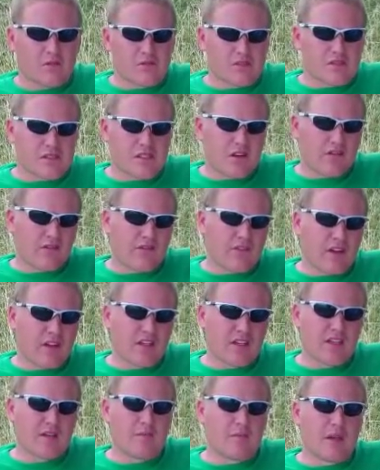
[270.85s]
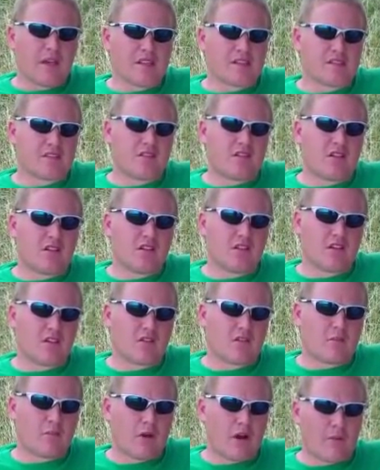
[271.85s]
self-funding based on
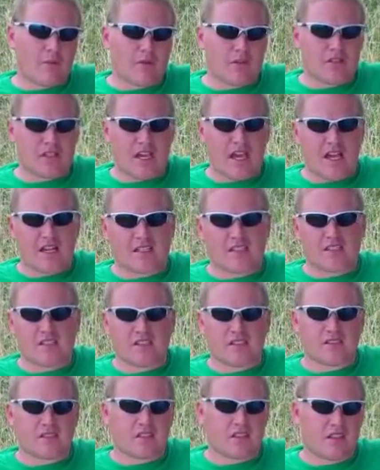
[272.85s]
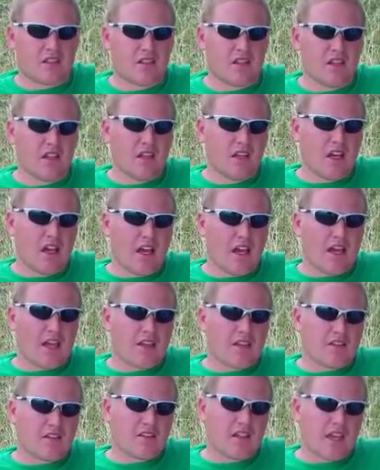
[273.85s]
the property taxes,
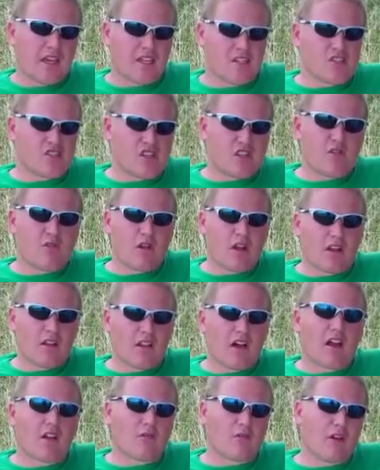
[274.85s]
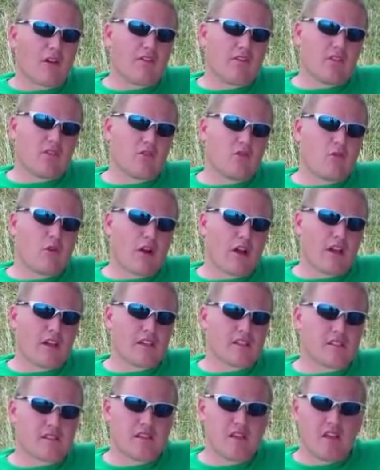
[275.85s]
and they can generate a lot of revenue,
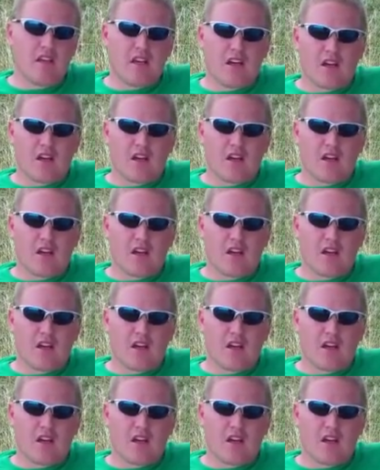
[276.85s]
whereas